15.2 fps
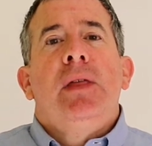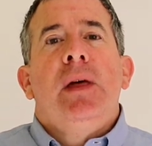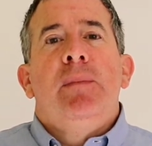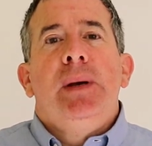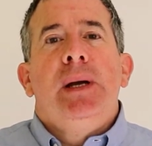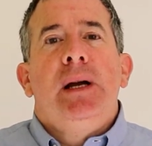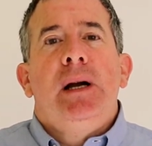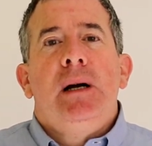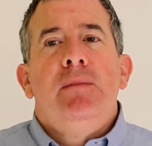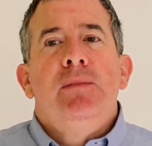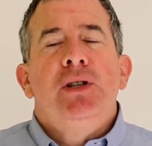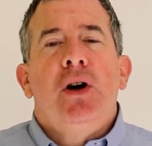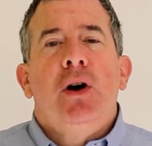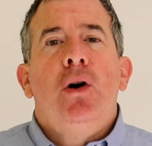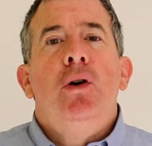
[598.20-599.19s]
that
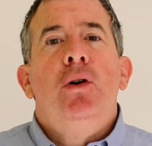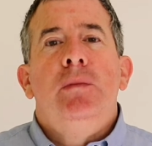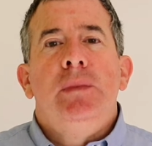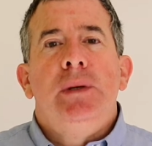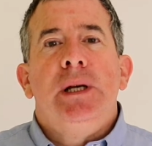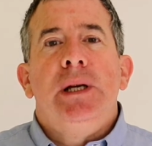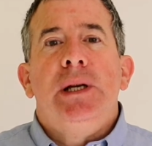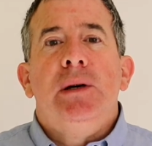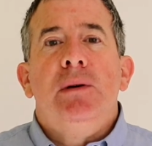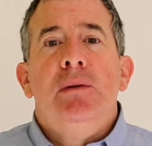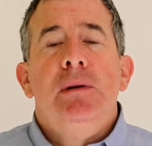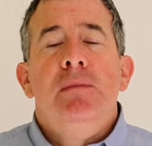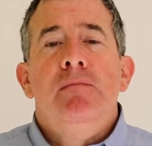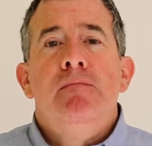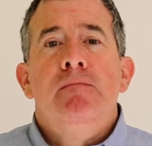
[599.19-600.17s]
becomes home to
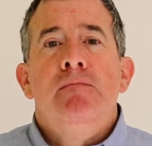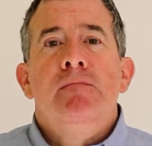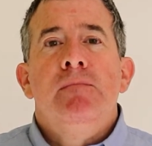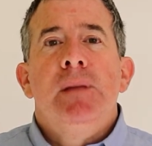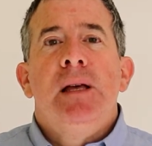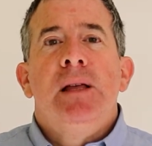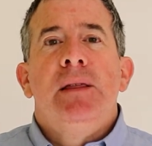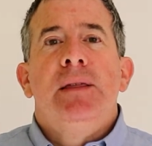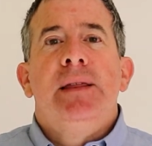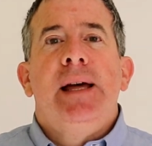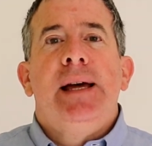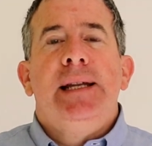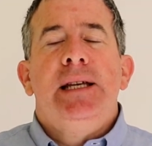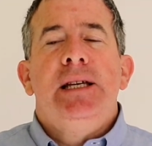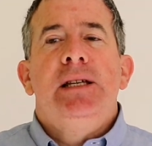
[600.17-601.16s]
you,
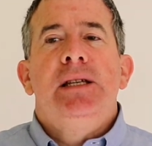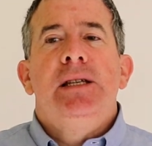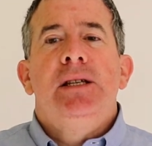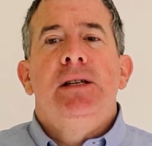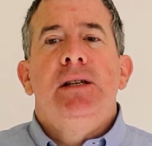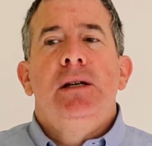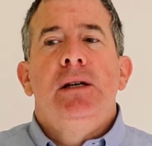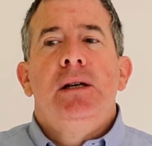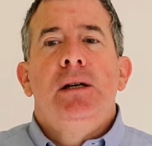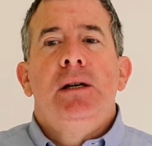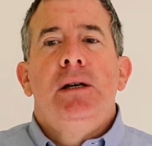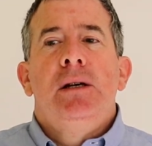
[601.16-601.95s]
that is